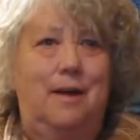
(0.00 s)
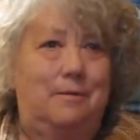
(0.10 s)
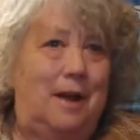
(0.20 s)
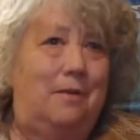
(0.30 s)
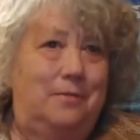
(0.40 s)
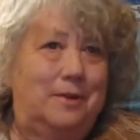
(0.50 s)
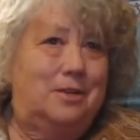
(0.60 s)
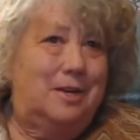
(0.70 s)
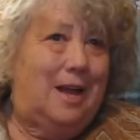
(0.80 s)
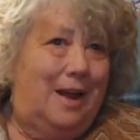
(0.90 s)
Found out that
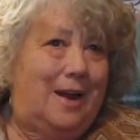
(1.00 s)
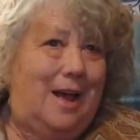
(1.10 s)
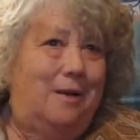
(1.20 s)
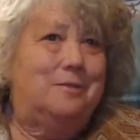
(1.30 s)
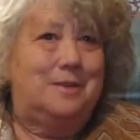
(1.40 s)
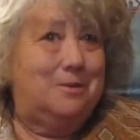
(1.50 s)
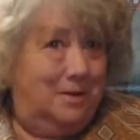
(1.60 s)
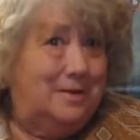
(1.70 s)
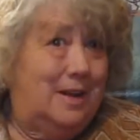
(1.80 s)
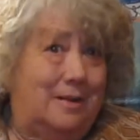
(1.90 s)
she yeah. had a house here,
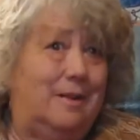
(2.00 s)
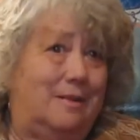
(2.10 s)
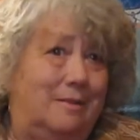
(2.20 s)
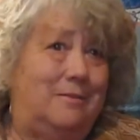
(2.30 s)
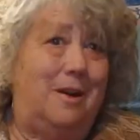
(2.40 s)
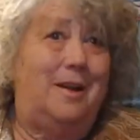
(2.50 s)
and Detta, right?